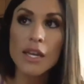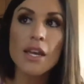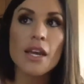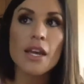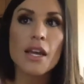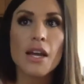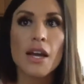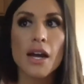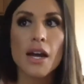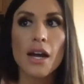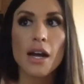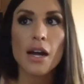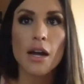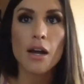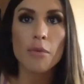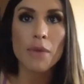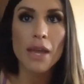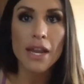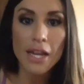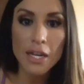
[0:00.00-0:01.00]
Um, and I
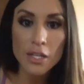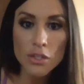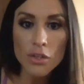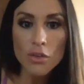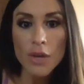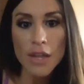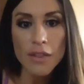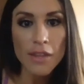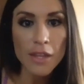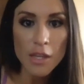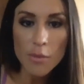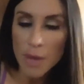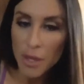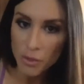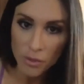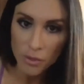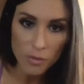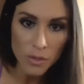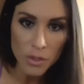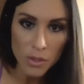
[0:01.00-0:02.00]
do, I think about the
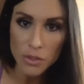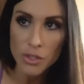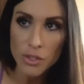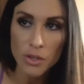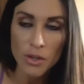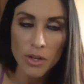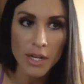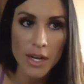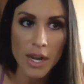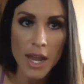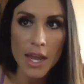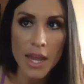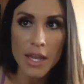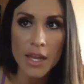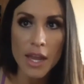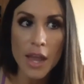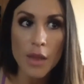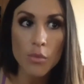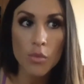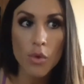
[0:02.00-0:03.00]
future, and I, I
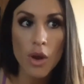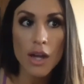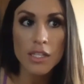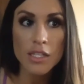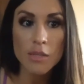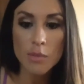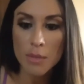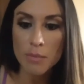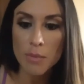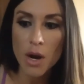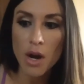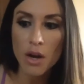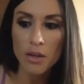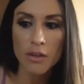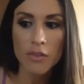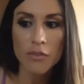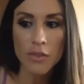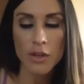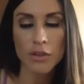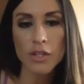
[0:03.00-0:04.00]
want to be part of their
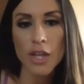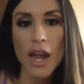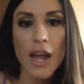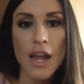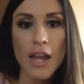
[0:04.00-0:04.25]
lives.